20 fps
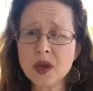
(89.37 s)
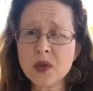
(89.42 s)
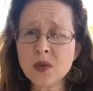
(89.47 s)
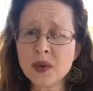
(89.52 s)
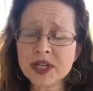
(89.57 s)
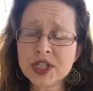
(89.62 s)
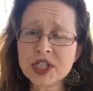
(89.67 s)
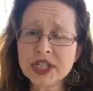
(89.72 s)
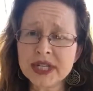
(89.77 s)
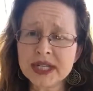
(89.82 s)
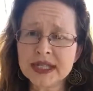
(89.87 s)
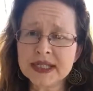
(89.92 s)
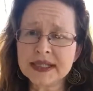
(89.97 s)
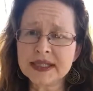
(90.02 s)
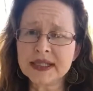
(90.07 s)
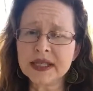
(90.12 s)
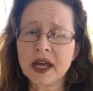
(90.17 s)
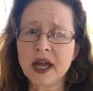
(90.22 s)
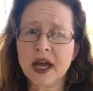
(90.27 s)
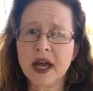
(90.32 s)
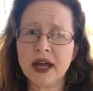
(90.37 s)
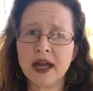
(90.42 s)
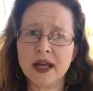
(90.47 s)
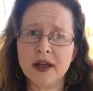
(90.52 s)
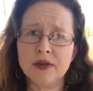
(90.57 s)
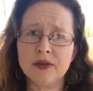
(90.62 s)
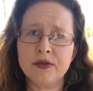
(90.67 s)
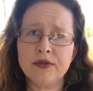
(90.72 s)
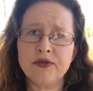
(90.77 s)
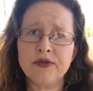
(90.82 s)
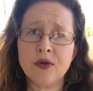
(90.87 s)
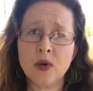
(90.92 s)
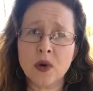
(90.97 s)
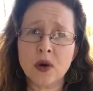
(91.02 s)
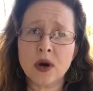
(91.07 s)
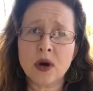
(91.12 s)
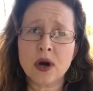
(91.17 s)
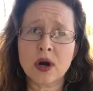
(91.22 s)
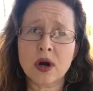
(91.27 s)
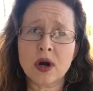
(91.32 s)
which is
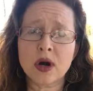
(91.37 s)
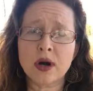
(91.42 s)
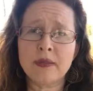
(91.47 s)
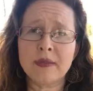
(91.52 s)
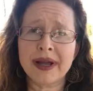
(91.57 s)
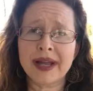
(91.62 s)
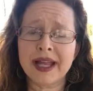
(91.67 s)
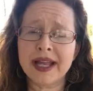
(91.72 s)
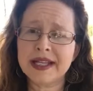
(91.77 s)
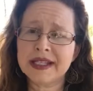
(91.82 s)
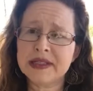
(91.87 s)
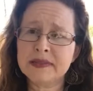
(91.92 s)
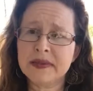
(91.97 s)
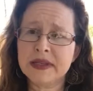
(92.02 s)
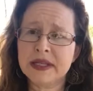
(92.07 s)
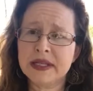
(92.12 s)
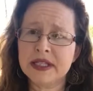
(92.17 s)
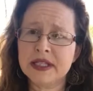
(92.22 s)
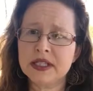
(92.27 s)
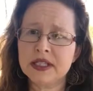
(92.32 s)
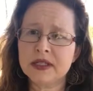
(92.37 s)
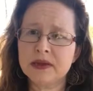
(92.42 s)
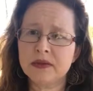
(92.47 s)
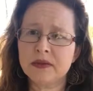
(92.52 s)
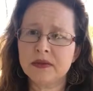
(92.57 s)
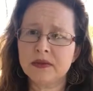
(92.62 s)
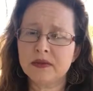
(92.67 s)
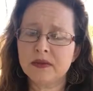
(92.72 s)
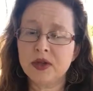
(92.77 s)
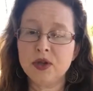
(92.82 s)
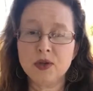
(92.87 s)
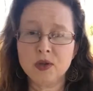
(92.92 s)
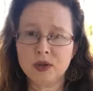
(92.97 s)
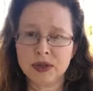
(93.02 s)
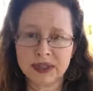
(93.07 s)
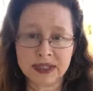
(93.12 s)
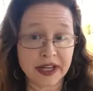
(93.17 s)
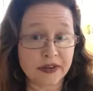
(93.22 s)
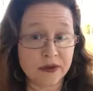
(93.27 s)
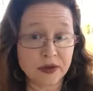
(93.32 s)
for my husband, who
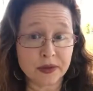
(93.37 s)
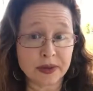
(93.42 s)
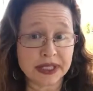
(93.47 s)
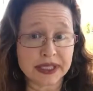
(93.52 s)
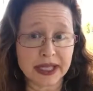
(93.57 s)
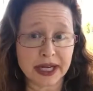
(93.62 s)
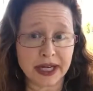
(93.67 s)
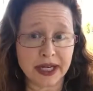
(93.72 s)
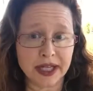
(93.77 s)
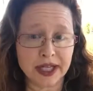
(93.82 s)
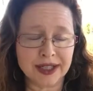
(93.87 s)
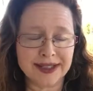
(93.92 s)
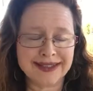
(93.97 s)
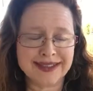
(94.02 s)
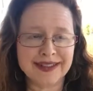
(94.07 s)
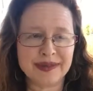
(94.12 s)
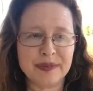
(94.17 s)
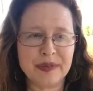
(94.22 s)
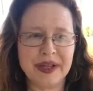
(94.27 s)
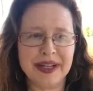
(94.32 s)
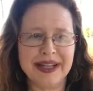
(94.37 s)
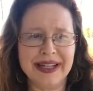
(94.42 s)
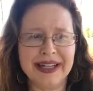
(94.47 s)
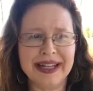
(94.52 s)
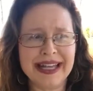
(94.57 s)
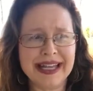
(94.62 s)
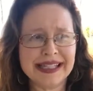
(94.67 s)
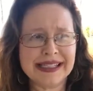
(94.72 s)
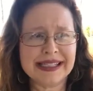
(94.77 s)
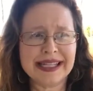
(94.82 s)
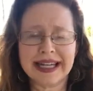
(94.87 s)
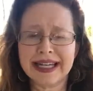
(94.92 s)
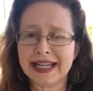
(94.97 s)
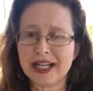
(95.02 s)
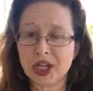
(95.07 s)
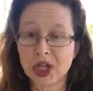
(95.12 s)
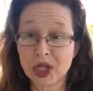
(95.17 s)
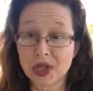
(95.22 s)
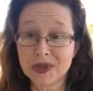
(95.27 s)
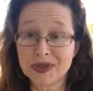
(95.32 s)
will never retire, but he's getting
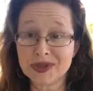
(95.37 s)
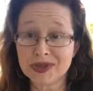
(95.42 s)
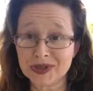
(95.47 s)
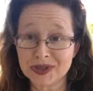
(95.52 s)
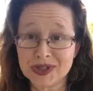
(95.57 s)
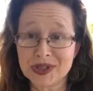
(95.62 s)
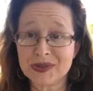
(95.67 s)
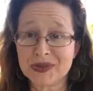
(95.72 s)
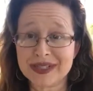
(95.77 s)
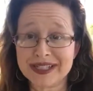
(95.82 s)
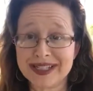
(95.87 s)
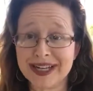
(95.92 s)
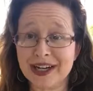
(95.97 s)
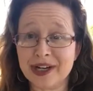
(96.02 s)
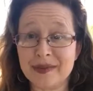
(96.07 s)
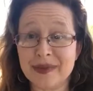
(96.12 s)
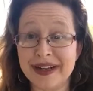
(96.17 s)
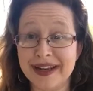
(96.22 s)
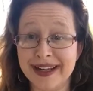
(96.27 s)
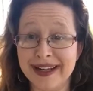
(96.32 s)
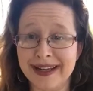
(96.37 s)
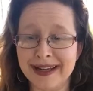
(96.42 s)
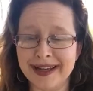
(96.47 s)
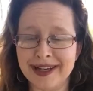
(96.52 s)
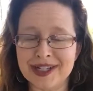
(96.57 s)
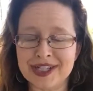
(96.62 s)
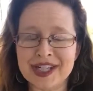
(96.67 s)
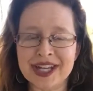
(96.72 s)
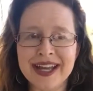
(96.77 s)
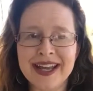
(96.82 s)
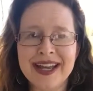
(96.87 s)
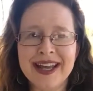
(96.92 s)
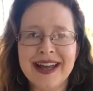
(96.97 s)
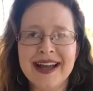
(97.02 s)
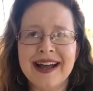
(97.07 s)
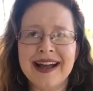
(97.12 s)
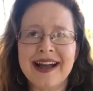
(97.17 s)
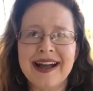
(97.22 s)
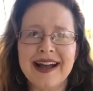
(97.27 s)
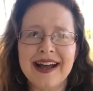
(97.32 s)
closer to retirement age,
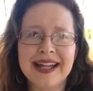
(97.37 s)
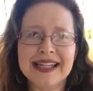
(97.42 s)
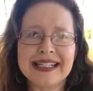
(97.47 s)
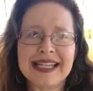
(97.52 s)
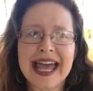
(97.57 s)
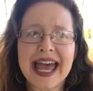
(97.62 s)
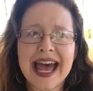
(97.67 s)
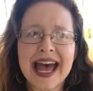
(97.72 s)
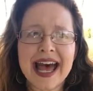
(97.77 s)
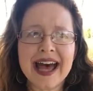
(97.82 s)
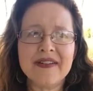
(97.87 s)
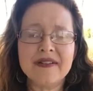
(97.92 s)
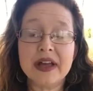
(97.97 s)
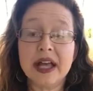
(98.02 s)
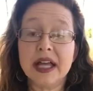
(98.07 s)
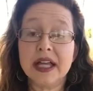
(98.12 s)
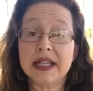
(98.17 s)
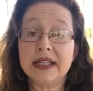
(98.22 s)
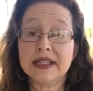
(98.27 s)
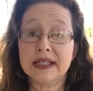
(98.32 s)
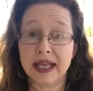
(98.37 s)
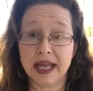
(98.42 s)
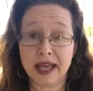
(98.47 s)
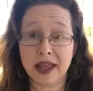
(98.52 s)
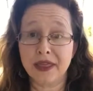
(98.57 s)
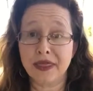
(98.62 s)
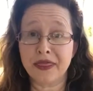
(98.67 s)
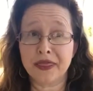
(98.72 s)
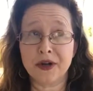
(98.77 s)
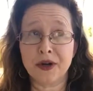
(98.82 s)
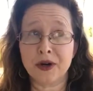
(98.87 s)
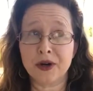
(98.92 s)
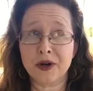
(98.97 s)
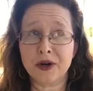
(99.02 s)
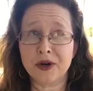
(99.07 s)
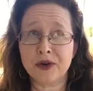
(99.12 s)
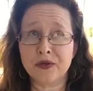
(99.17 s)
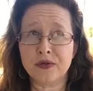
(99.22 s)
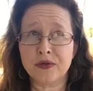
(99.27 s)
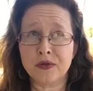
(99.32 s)
to have a third
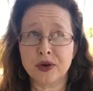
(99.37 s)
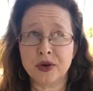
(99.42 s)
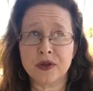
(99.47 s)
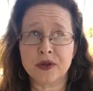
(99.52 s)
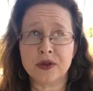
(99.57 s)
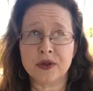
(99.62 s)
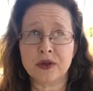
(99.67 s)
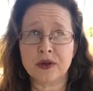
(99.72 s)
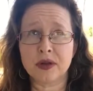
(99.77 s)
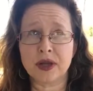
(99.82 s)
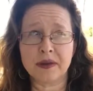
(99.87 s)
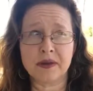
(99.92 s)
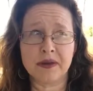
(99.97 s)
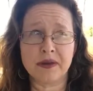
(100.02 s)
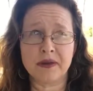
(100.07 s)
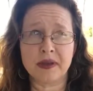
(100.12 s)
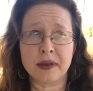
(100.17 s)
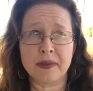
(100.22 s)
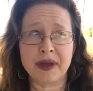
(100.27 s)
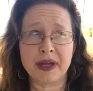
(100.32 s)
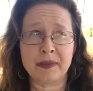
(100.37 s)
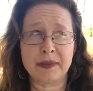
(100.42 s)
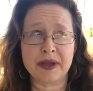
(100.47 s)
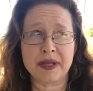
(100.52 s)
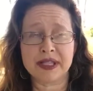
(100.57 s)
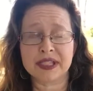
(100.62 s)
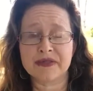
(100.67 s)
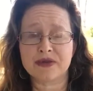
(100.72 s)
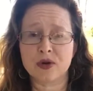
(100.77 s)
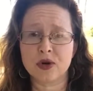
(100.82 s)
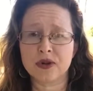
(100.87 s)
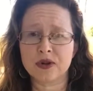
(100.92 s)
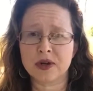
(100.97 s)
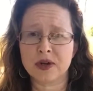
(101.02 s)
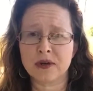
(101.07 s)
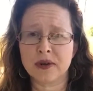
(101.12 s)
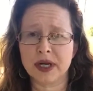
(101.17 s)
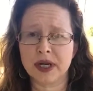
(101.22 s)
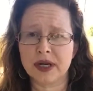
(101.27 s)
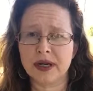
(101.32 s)
or fourth, that might be his fourth
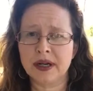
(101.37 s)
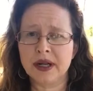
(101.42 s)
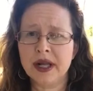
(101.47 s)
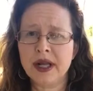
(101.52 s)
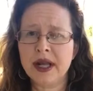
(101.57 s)
career,